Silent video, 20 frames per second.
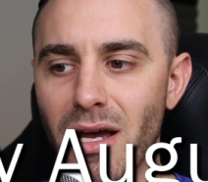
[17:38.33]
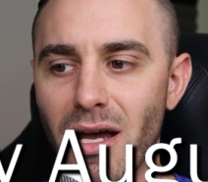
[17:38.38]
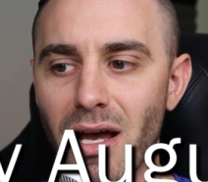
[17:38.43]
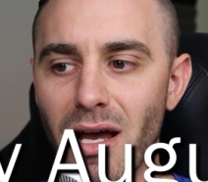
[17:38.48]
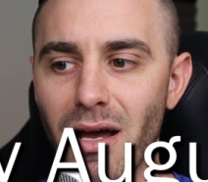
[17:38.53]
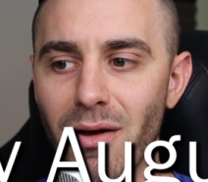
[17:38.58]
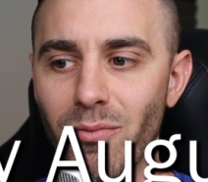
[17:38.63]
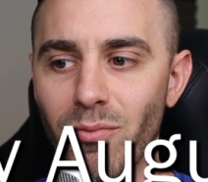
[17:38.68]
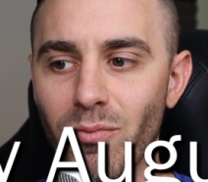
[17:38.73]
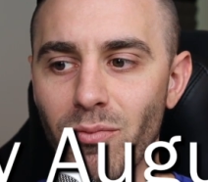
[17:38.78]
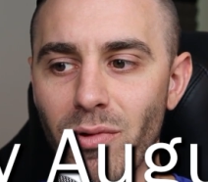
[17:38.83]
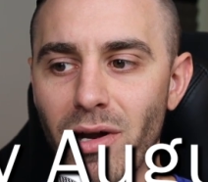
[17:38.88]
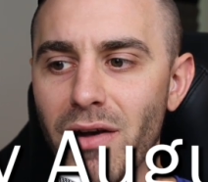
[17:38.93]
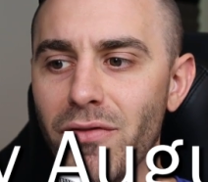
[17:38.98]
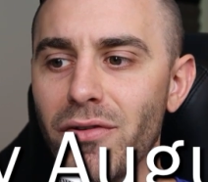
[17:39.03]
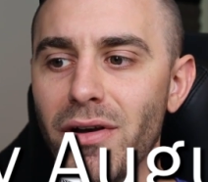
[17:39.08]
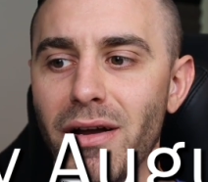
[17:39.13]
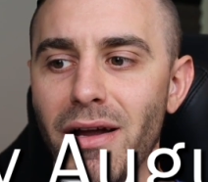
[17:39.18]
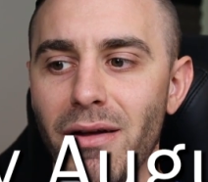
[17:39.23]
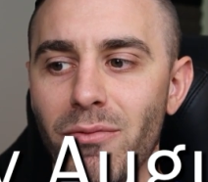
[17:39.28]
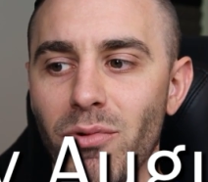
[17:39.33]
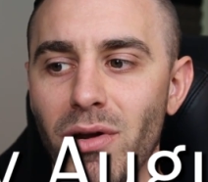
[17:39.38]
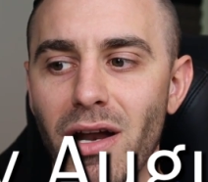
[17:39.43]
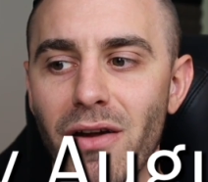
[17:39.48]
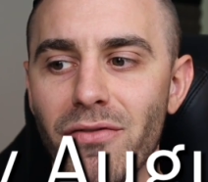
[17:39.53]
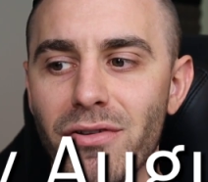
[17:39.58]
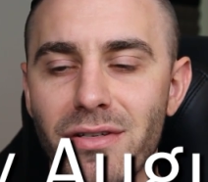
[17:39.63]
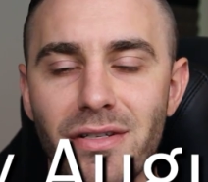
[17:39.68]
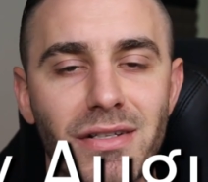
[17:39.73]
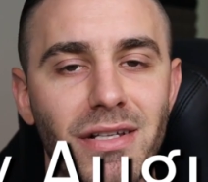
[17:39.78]
Uh, whatever
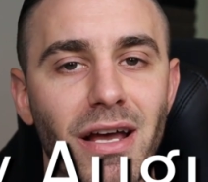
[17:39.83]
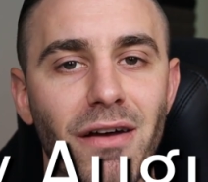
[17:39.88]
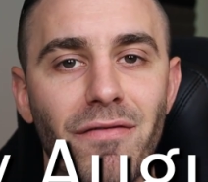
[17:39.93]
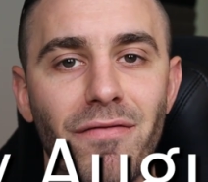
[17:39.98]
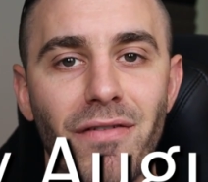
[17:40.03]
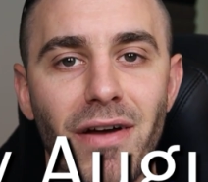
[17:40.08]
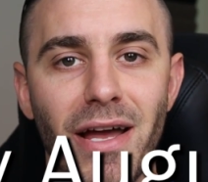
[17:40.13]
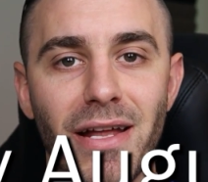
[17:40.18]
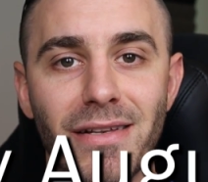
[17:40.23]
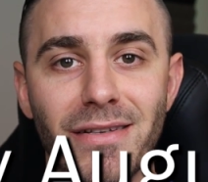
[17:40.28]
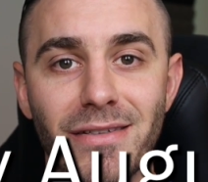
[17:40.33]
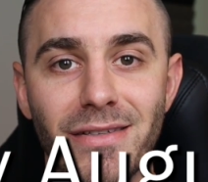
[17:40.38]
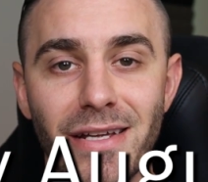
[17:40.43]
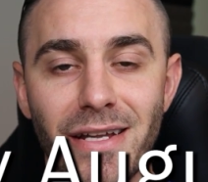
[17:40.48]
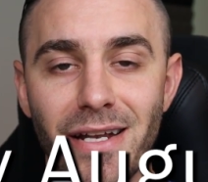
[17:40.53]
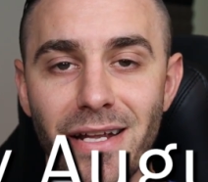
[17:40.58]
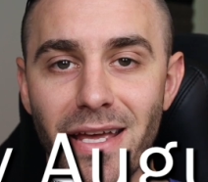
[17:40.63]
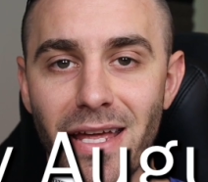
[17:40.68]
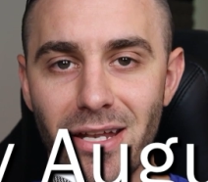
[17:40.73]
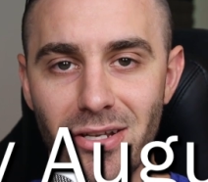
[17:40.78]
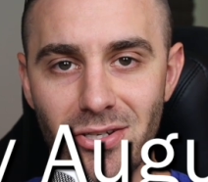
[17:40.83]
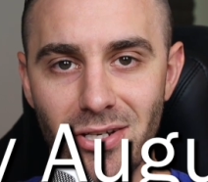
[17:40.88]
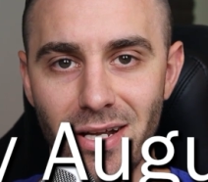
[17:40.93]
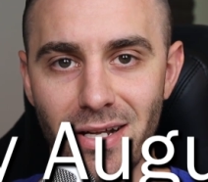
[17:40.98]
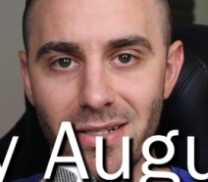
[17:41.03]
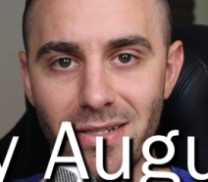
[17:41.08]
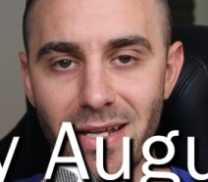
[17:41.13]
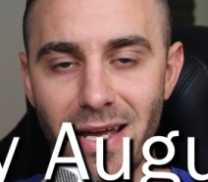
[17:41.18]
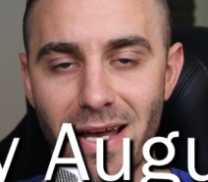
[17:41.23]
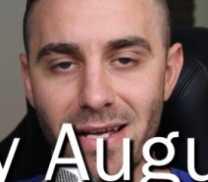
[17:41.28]
whatever stuff I didn't get a
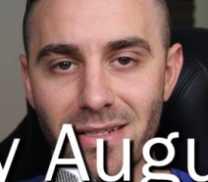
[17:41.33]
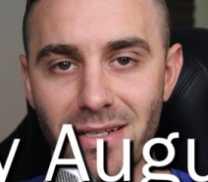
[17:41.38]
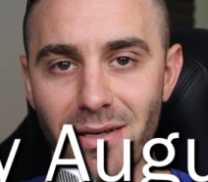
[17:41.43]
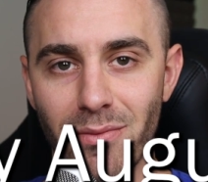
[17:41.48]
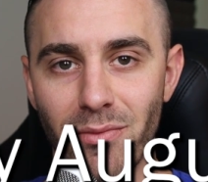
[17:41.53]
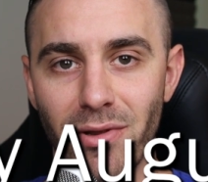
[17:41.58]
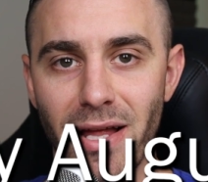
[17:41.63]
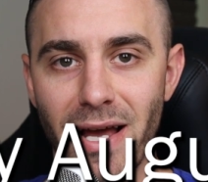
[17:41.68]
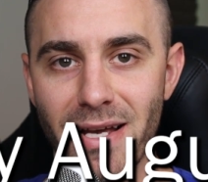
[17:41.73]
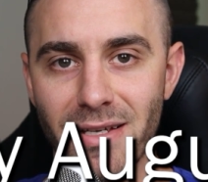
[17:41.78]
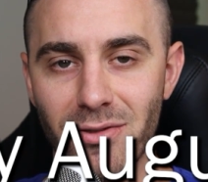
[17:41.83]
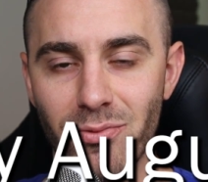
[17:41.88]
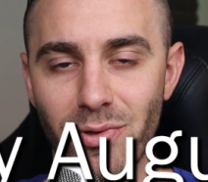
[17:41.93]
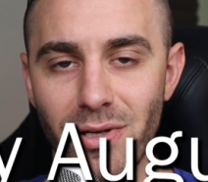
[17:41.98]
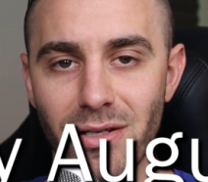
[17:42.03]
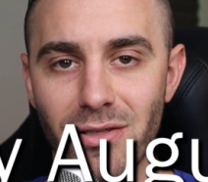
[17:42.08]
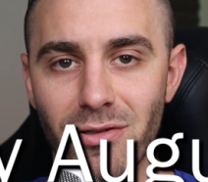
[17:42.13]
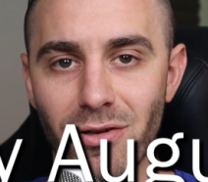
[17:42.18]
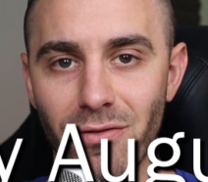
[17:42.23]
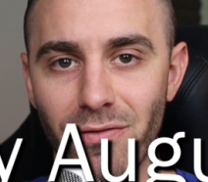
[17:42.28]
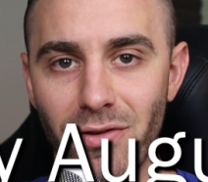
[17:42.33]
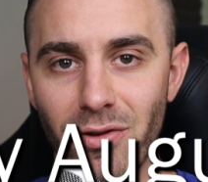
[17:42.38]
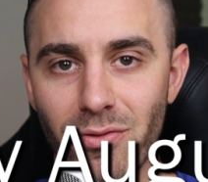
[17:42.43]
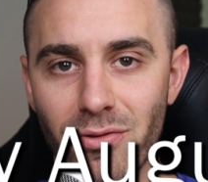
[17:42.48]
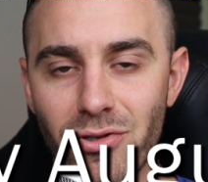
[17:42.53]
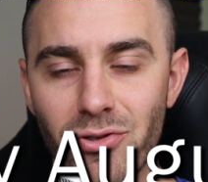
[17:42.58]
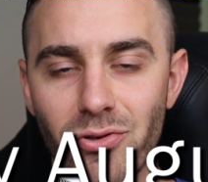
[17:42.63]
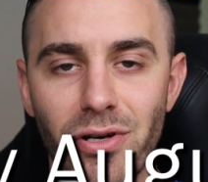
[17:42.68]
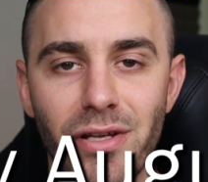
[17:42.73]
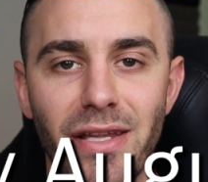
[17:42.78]
chance to ask him last week. So if
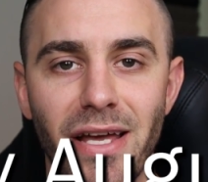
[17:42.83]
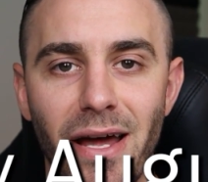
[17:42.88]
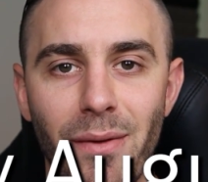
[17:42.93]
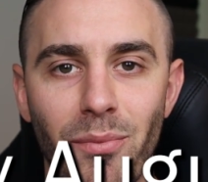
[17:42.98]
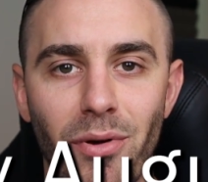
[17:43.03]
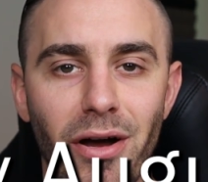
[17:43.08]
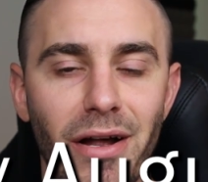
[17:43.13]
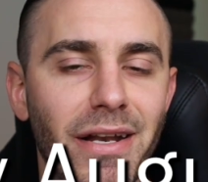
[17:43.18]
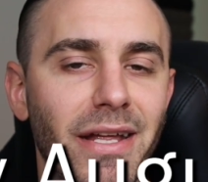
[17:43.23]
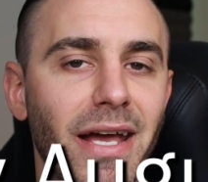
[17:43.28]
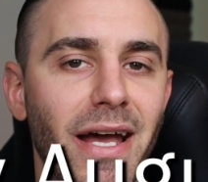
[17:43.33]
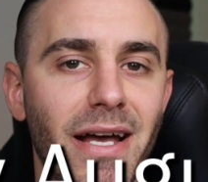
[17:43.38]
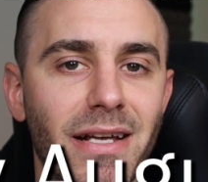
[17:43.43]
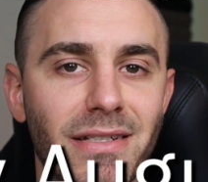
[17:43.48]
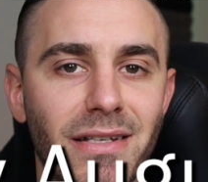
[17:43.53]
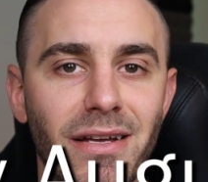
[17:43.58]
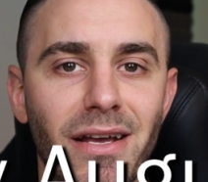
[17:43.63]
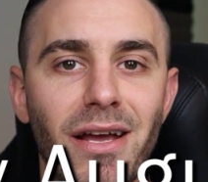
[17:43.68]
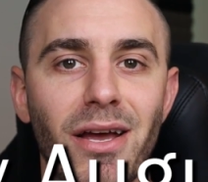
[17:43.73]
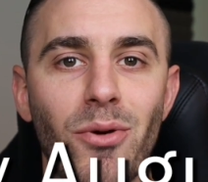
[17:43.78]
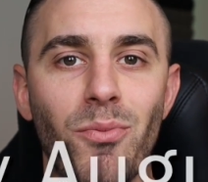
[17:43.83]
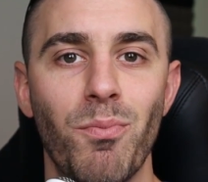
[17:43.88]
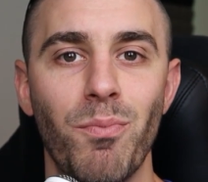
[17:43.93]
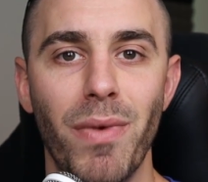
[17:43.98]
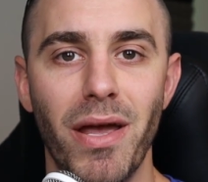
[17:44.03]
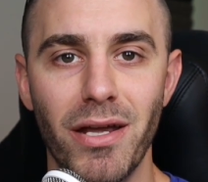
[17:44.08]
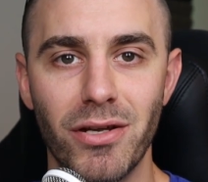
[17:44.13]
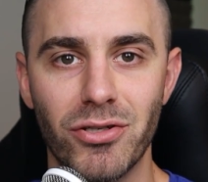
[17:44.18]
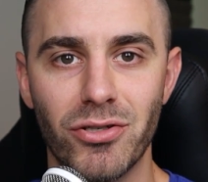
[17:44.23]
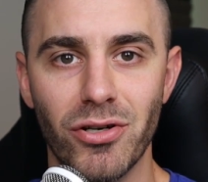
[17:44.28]
you enjoyed that podcast,
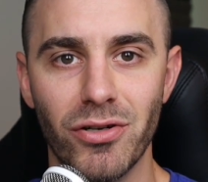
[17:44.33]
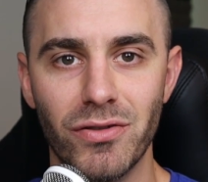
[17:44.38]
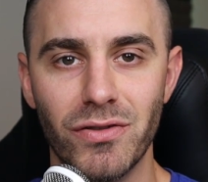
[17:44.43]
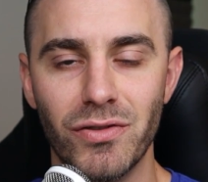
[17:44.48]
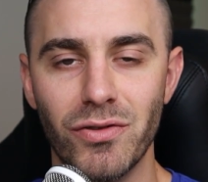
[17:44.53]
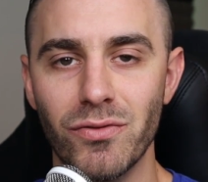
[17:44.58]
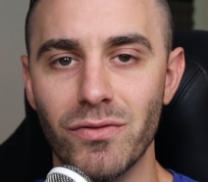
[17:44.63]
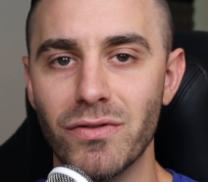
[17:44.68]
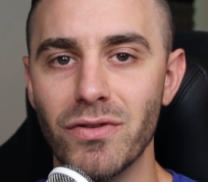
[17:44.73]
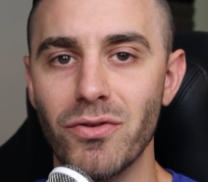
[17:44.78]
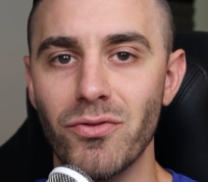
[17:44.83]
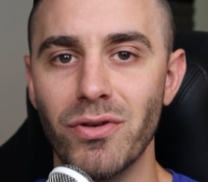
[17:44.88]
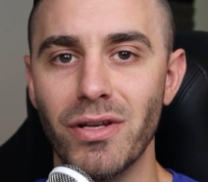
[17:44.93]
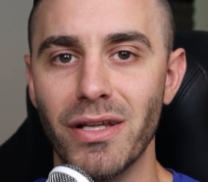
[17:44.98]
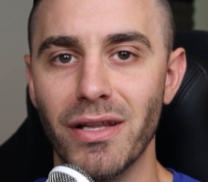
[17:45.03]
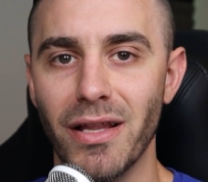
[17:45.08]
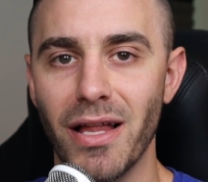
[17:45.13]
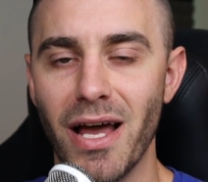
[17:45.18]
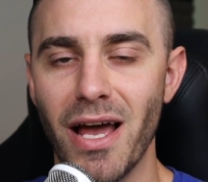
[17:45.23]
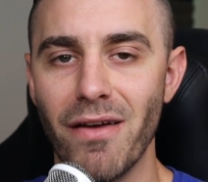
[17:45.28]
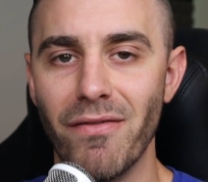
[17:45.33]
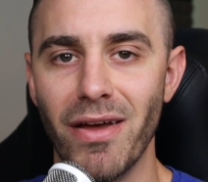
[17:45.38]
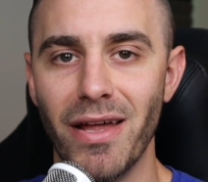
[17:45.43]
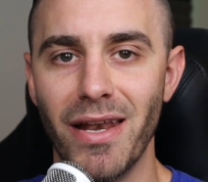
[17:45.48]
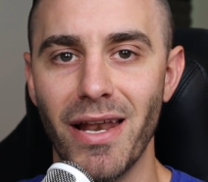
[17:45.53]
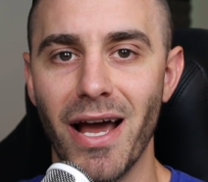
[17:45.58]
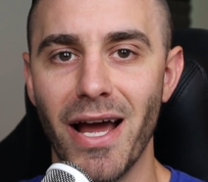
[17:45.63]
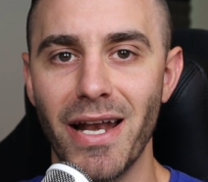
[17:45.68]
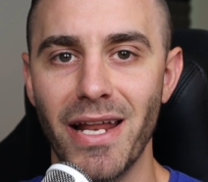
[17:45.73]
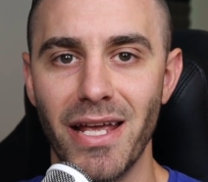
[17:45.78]
make sure to tune in live
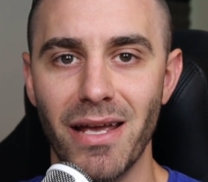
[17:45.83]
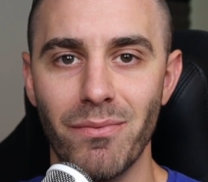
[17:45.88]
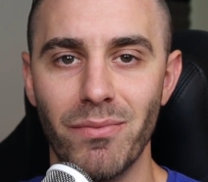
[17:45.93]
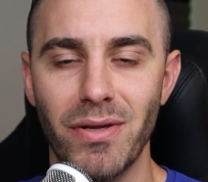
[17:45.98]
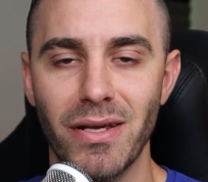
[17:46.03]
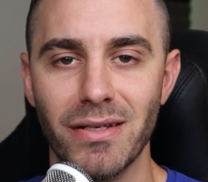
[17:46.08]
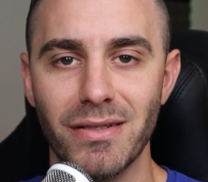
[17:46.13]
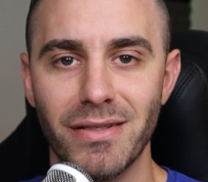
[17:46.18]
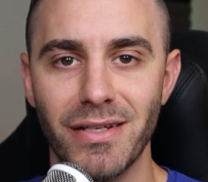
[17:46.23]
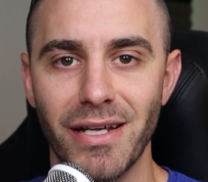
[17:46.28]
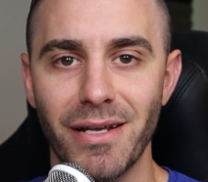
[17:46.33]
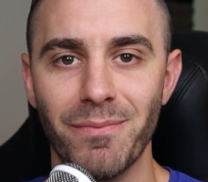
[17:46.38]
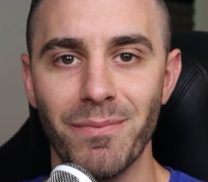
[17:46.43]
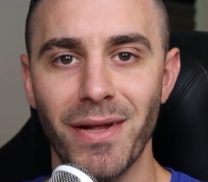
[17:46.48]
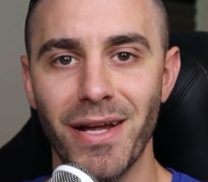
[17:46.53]
at 9 a.m. PST.